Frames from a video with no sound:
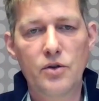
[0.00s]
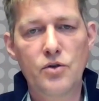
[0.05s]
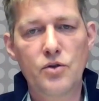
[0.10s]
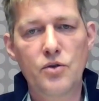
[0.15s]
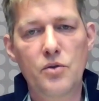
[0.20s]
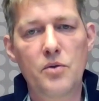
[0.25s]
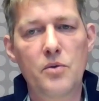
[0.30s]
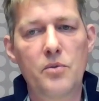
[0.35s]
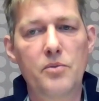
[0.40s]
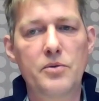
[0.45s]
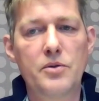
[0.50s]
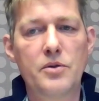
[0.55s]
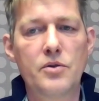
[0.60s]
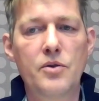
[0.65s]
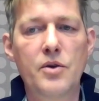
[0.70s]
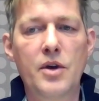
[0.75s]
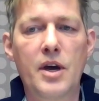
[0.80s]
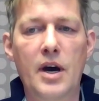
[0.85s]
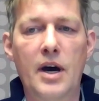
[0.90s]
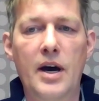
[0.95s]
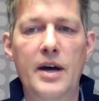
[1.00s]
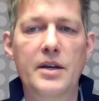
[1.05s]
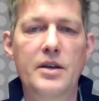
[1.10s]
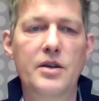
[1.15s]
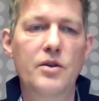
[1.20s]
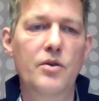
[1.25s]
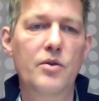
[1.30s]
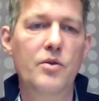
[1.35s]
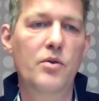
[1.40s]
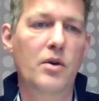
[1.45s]
to
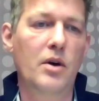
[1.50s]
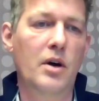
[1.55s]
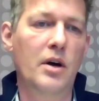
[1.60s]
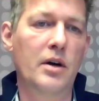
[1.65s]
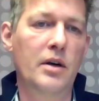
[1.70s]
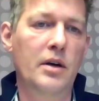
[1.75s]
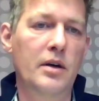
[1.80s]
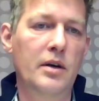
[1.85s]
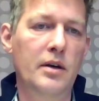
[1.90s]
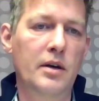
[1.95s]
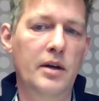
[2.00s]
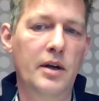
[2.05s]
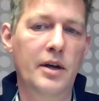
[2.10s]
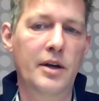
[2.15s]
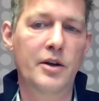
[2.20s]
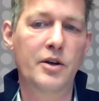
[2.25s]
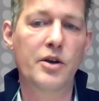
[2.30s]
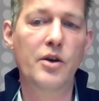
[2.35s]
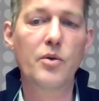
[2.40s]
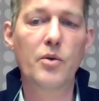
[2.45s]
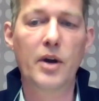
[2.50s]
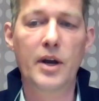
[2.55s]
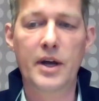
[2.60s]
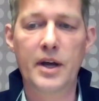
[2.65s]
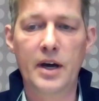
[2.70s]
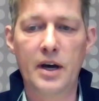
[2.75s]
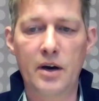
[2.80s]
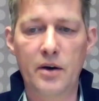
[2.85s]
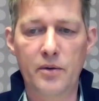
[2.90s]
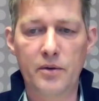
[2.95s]
guide you on a new
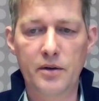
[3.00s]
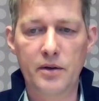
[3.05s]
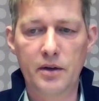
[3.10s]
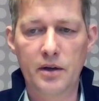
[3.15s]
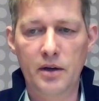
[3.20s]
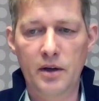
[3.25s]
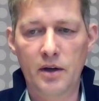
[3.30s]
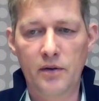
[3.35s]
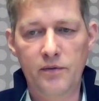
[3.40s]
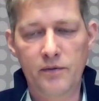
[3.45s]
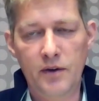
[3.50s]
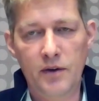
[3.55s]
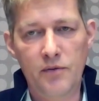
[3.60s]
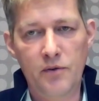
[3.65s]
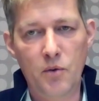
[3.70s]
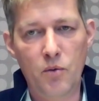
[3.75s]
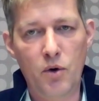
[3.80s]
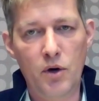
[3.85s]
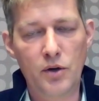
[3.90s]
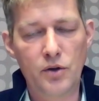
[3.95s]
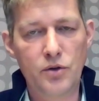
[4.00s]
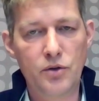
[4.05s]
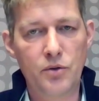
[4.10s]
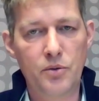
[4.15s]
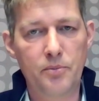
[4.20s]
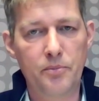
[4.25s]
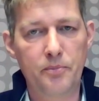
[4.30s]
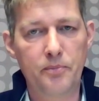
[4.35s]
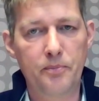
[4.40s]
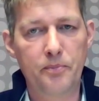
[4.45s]
layout if you want
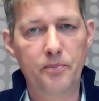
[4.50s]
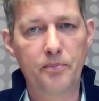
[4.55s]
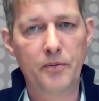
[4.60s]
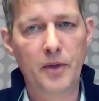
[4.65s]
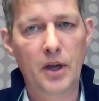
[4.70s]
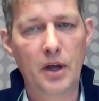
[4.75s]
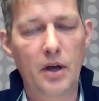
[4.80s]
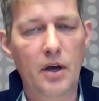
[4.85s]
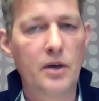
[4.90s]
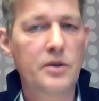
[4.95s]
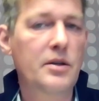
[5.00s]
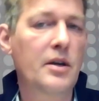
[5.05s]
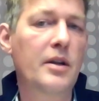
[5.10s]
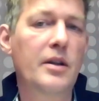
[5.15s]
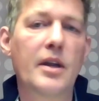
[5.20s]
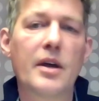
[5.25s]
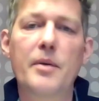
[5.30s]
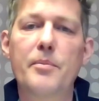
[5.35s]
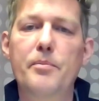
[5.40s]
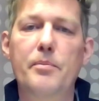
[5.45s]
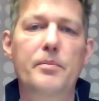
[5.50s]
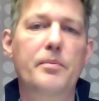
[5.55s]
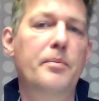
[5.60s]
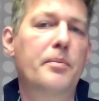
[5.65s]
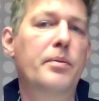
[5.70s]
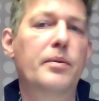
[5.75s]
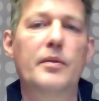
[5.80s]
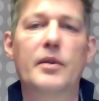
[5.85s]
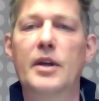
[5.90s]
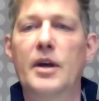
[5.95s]
to. So
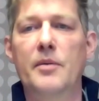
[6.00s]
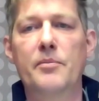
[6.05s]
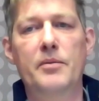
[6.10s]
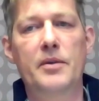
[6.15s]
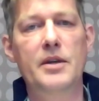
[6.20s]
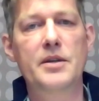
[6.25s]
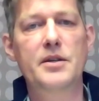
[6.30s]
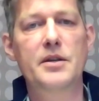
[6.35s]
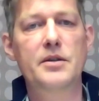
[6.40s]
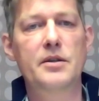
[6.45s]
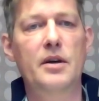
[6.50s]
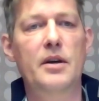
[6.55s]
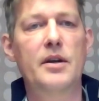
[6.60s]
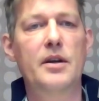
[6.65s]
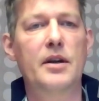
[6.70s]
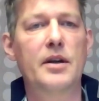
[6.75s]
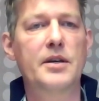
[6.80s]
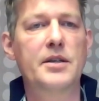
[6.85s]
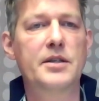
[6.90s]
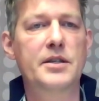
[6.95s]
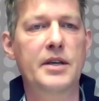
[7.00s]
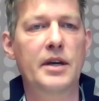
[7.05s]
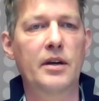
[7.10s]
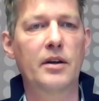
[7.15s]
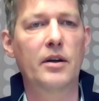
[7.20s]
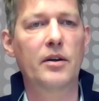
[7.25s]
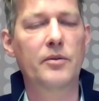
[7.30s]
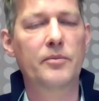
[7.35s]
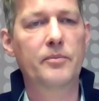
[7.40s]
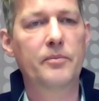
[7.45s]
this is not an
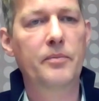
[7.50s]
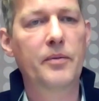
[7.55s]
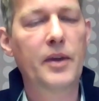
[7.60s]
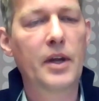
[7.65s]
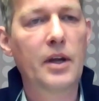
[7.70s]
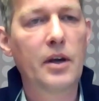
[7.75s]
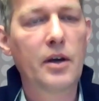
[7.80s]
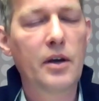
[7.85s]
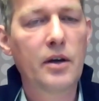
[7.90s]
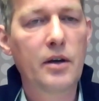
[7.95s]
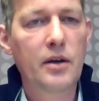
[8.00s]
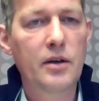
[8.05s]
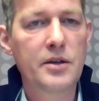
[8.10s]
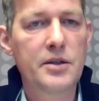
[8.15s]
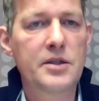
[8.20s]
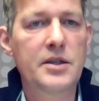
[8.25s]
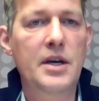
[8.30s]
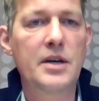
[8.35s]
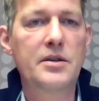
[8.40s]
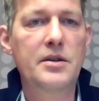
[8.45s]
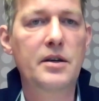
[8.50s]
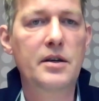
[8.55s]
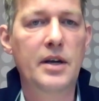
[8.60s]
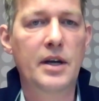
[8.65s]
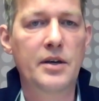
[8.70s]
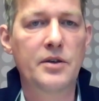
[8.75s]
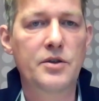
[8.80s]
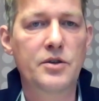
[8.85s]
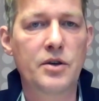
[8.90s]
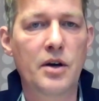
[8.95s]
Excel session
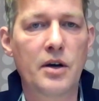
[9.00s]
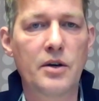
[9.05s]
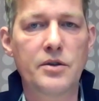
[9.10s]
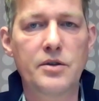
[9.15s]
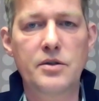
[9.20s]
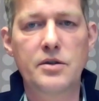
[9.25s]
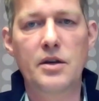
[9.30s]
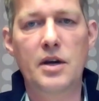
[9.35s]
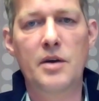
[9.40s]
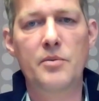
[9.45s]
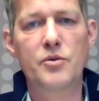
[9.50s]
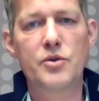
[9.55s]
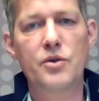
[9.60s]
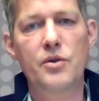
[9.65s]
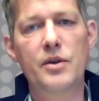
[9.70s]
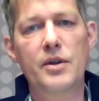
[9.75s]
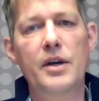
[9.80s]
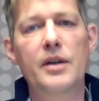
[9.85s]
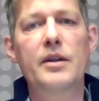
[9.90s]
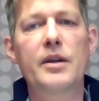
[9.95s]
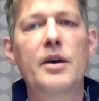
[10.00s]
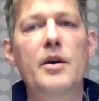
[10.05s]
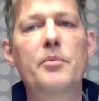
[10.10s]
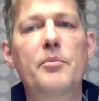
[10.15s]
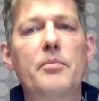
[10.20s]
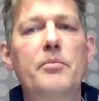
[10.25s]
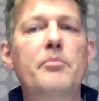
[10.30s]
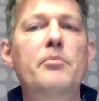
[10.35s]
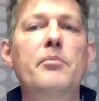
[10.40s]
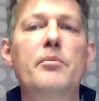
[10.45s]
as such. I'm sure that there
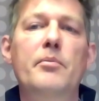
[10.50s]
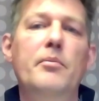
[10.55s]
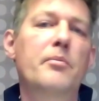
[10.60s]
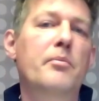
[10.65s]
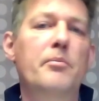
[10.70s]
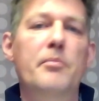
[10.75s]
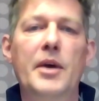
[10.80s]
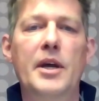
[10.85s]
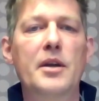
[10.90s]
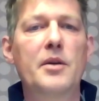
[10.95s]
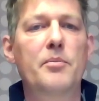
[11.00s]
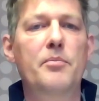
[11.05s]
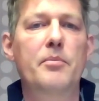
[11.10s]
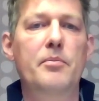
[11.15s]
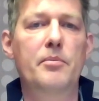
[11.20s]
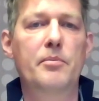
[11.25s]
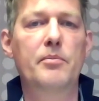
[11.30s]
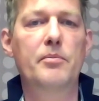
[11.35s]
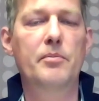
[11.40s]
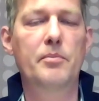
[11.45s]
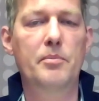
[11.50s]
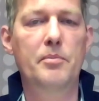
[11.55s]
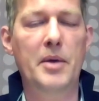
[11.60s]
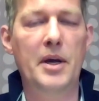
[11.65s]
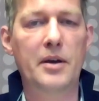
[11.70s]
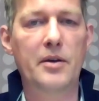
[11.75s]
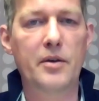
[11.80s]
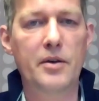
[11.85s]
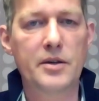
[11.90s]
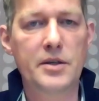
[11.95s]
are many
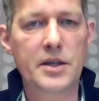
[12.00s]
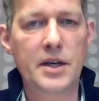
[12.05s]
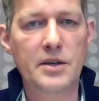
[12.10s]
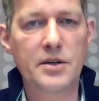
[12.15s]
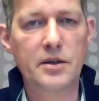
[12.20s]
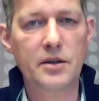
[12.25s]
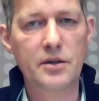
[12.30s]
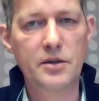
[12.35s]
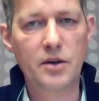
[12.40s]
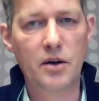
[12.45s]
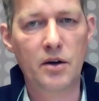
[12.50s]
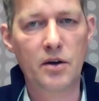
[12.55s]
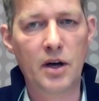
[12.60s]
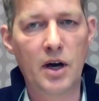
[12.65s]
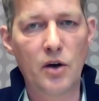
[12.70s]
better sessions on